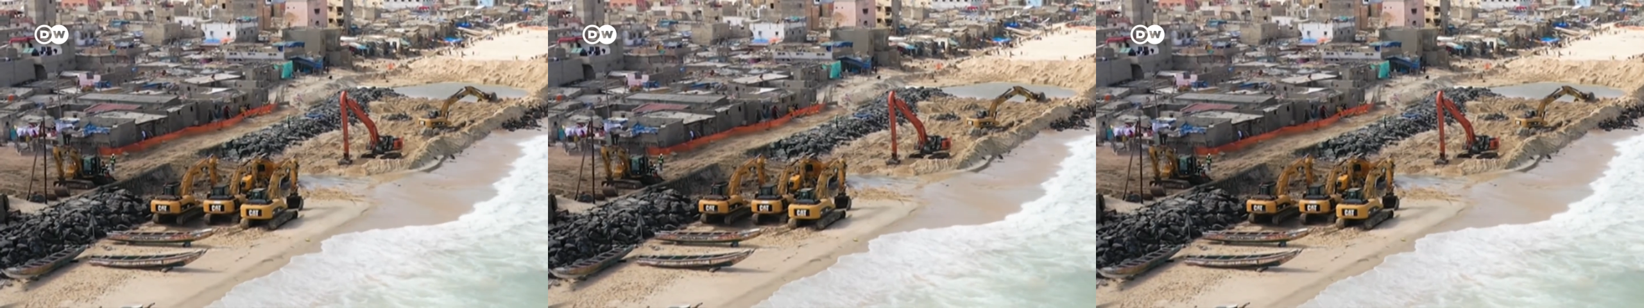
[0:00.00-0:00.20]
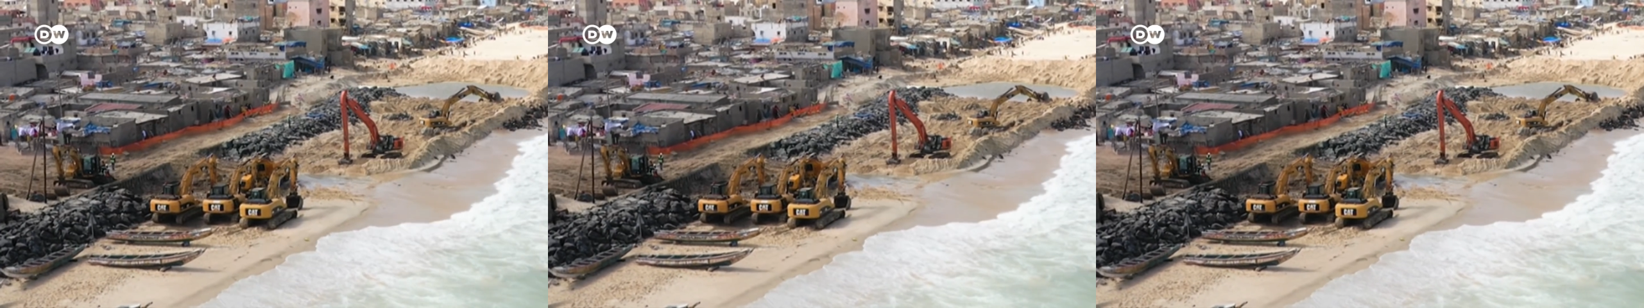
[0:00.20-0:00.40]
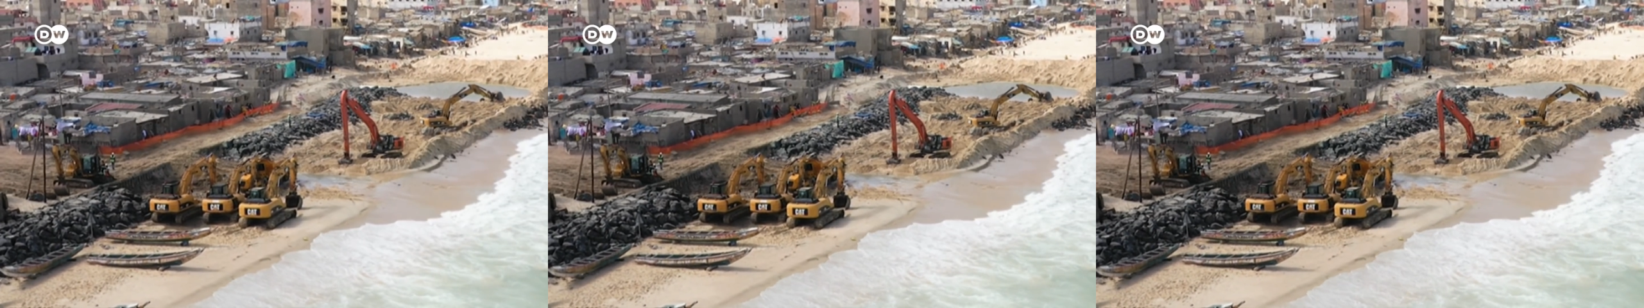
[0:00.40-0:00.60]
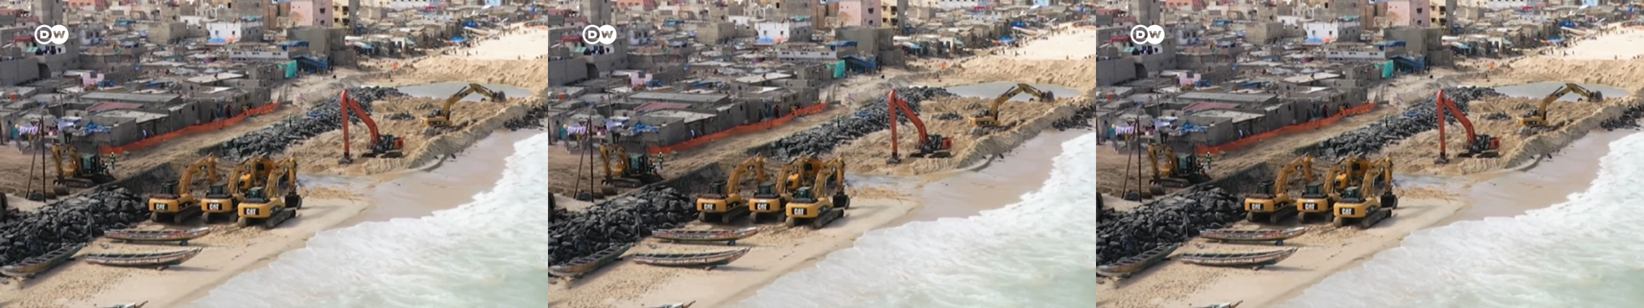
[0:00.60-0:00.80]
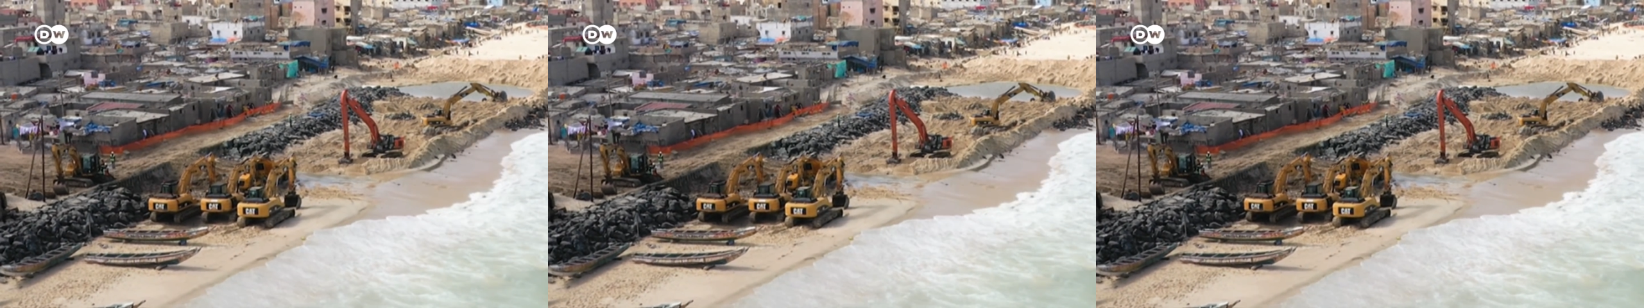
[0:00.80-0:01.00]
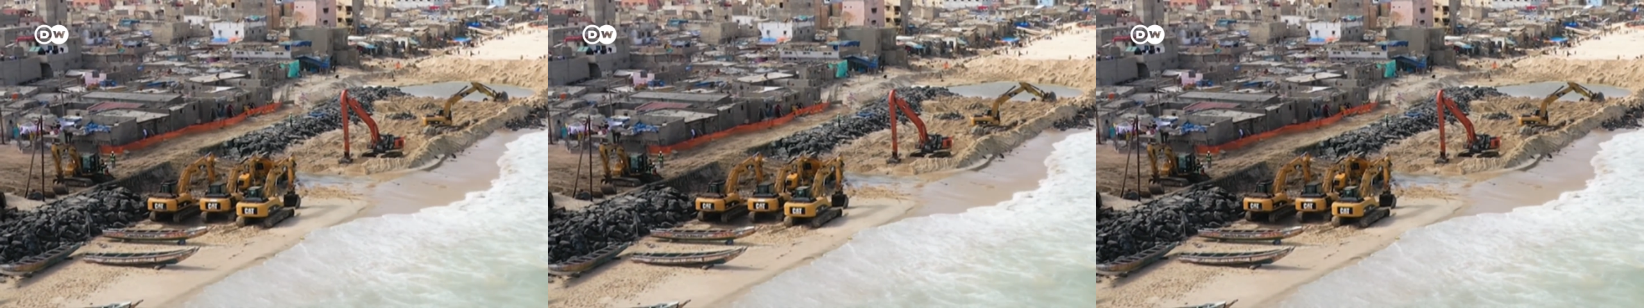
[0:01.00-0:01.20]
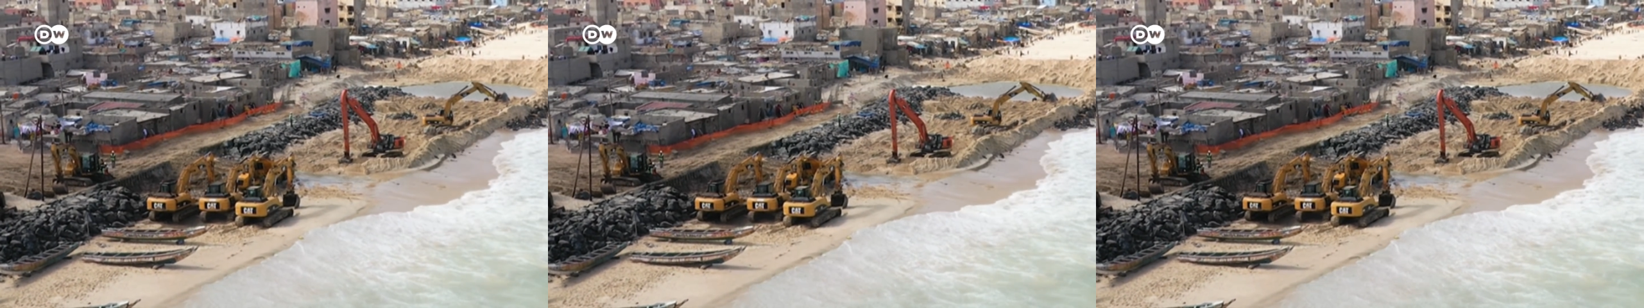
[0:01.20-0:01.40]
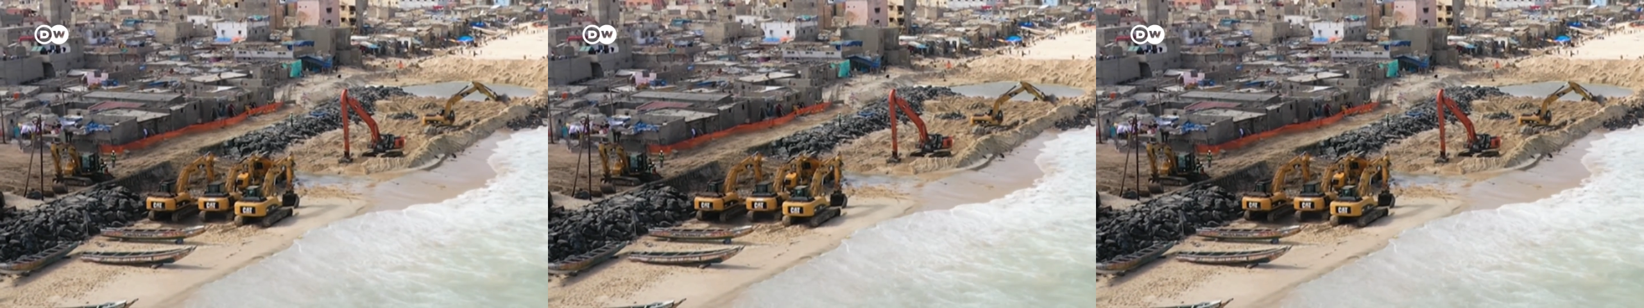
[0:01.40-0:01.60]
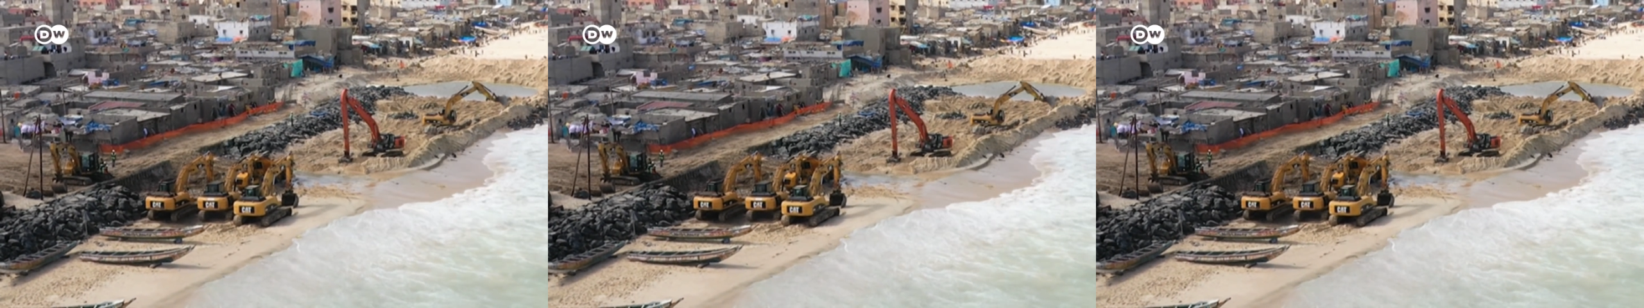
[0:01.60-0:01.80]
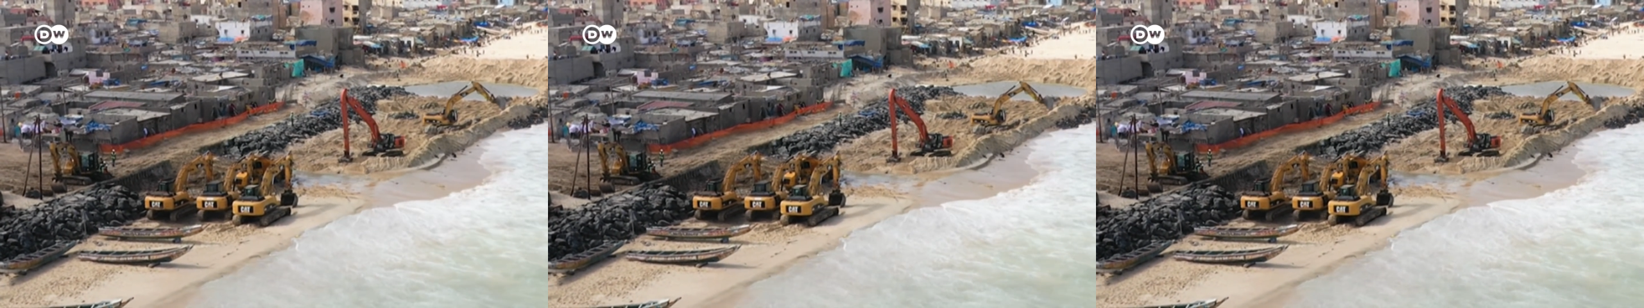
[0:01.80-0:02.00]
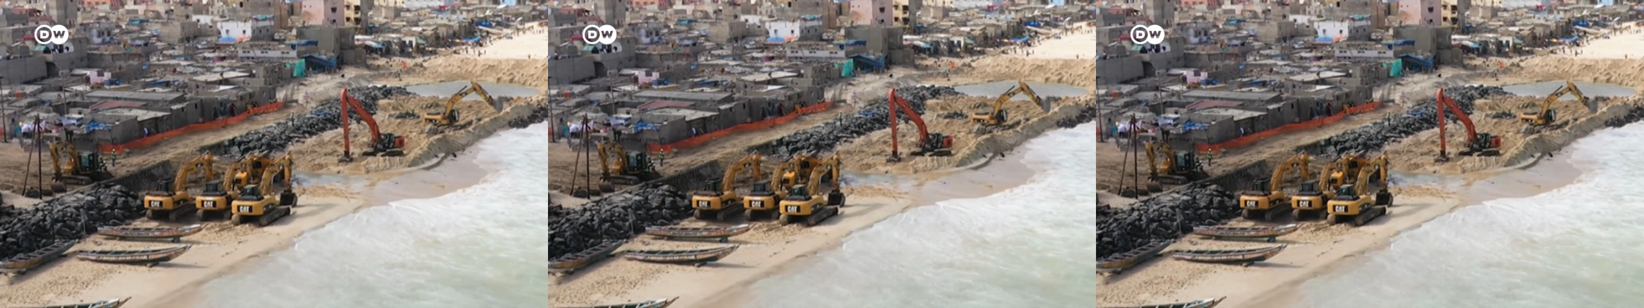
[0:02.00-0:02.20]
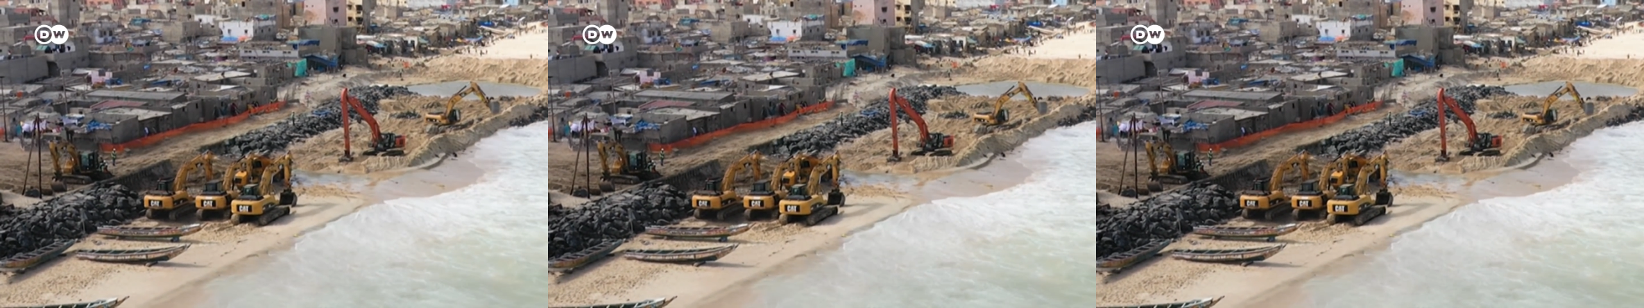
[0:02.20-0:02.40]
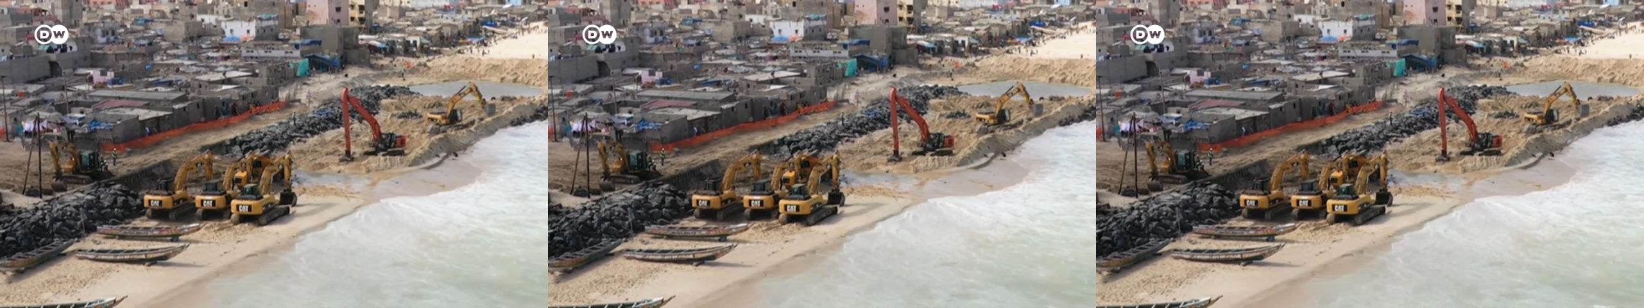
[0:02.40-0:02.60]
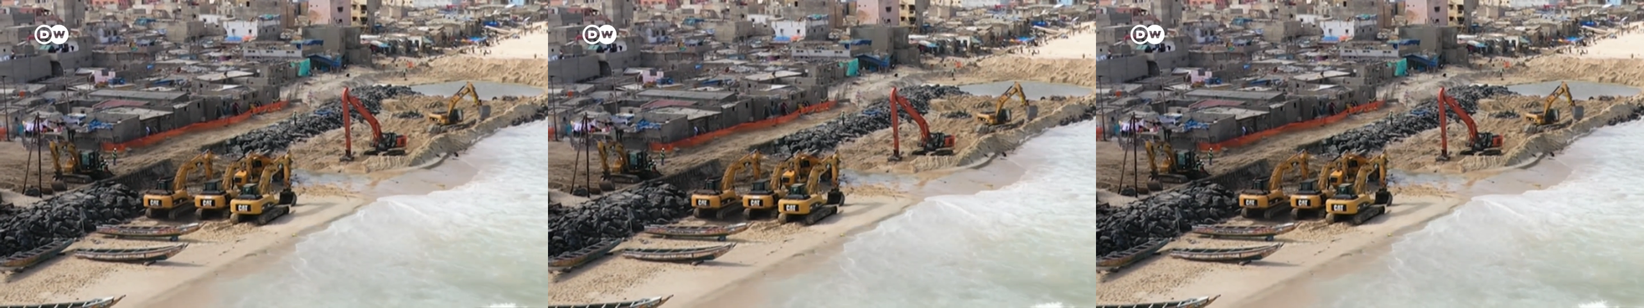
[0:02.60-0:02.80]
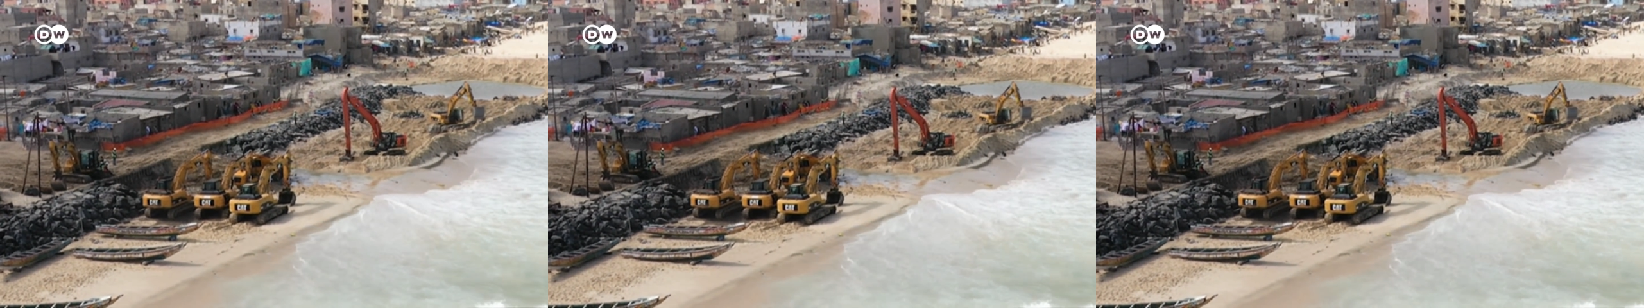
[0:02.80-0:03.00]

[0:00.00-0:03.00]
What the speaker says: (no speaker visible)